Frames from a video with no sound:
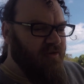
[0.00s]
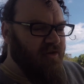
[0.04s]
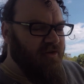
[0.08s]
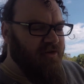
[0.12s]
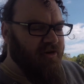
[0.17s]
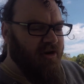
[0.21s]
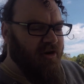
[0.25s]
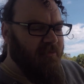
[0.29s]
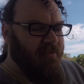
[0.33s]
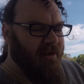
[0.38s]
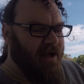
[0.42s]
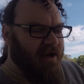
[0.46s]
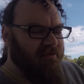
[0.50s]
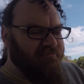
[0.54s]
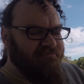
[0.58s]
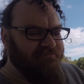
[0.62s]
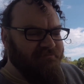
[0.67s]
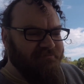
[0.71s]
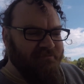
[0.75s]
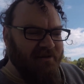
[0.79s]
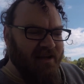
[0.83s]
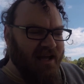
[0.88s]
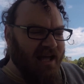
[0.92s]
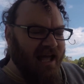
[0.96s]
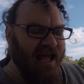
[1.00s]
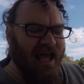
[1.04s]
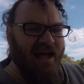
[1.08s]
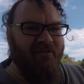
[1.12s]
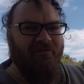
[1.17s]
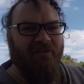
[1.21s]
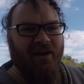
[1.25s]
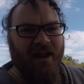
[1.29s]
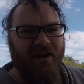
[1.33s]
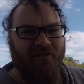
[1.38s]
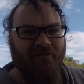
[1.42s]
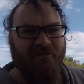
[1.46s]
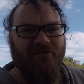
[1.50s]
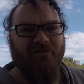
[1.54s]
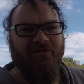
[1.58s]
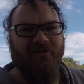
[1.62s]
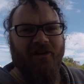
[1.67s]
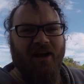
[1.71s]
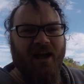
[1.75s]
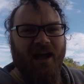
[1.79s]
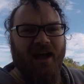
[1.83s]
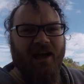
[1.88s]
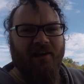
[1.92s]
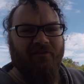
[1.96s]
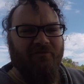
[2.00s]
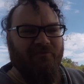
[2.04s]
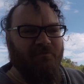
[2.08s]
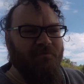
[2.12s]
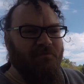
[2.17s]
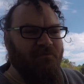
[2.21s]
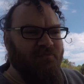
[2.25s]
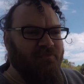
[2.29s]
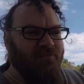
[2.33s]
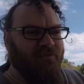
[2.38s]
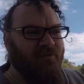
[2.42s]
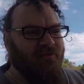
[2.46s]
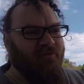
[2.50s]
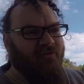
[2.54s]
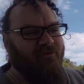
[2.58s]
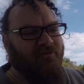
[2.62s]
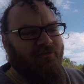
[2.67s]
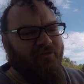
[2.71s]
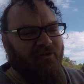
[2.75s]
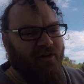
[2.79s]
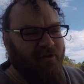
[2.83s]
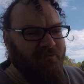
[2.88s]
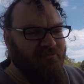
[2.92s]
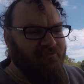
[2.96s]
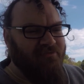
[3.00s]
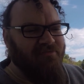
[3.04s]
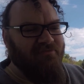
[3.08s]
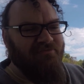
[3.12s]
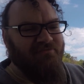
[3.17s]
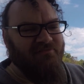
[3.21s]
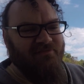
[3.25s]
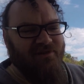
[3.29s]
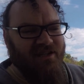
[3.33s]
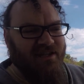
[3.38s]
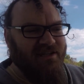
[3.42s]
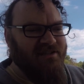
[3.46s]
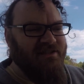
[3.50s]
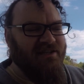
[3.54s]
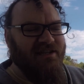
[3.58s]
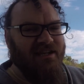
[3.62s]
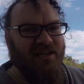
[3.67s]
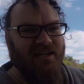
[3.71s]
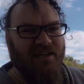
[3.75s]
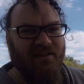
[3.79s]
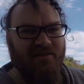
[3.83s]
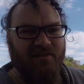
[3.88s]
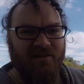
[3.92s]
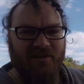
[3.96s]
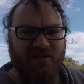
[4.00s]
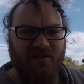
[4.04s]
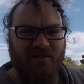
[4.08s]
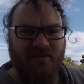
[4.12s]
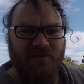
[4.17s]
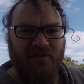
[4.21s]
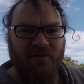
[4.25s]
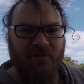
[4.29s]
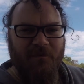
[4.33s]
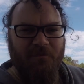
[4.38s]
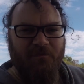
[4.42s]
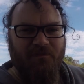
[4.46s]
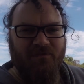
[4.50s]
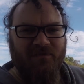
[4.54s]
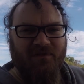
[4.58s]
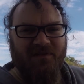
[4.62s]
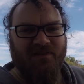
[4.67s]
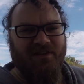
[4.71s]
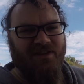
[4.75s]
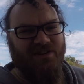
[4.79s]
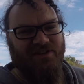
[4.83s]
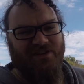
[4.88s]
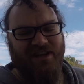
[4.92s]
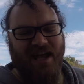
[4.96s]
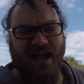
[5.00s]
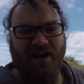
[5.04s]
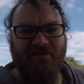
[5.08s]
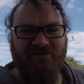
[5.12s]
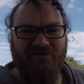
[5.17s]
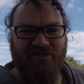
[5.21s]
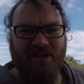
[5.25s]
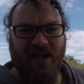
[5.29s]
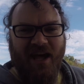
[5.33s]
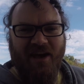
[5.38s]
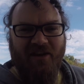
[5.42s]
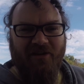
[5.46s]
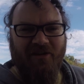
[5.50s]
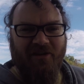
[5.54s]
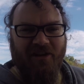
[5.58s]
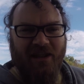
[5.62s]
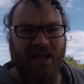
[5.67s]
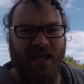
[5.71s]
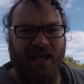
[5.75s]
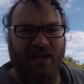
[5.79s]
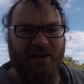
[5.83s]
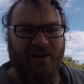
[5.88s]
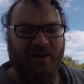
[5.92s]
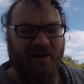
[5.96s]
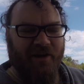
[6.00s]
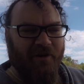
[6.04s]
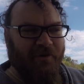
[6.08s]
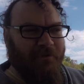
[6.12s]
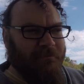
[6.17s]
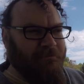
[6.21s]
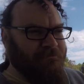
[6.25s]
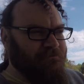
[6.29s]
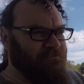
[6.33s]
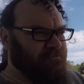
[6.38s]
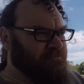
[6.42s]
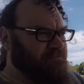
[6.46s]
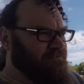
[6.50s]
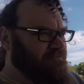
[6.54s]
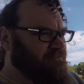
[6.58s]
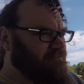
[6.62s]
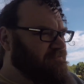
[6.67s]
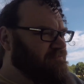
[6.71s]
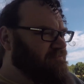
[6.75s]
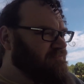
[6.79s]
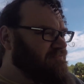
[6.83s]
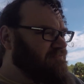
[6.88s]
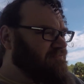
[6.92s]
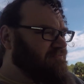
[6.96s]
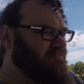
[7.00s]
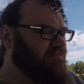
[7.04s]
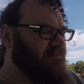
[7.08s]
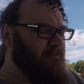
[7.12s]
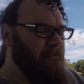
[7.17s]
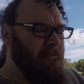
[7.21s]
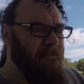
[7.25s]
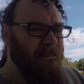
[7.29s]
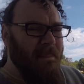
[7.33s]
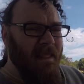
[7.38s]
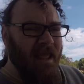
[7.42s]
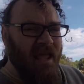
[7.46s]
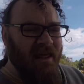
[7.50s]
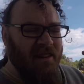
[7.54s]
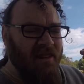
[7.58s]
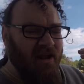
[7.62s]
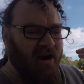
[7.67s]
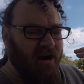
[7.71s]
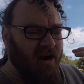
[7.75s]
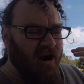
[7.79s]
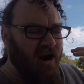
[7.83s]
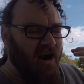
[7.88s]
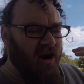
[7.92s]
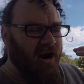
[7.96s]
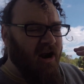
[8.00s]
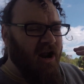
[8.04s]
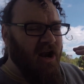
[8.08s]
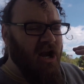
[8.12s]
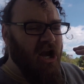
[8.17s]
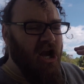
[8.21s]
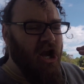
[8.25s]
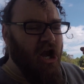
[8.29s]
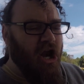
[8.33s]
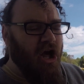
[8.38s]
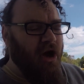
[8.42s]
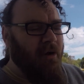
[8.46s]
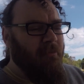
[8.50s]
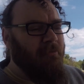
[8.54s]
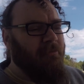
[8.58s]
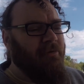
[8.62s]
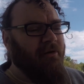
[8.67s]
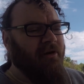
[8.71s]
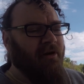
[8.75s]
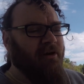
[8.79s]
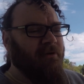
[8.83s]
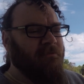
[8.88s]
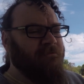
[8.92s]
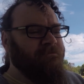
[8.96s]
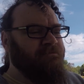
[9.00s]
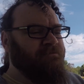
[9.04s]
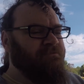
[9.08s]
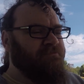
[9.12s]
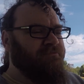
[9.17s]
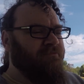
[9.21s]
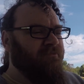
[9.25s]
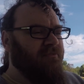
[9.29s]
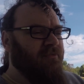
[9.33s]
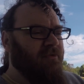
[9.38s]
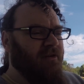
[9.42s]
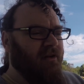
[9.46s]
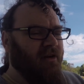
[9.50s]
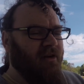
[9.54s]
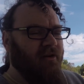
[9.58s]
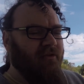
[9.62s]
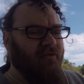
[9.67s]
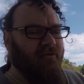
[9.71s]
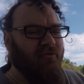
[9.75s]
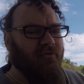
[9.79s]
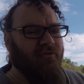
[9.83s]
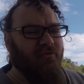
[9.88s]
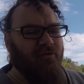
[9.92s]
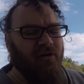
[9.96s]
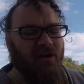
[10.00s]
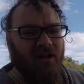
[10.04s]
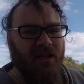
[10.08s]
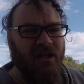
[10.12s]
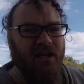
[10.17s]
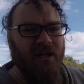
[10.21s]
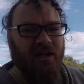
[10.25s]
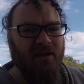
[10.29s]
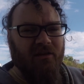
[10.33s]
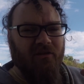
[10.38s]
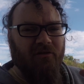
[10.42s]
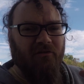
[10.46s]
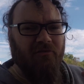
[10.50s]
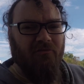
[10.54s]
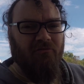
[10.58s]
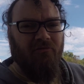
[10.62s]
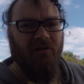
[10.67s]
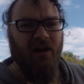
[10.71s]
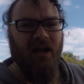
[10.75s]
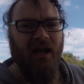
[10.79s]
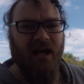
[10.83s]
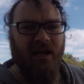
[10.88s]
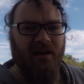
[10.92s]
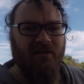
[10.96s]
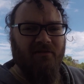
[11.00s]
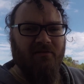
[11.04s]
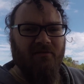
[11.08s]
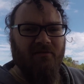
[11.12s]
You're about a half an hour drive from Disney to downtown Orlando. And there are a number of really great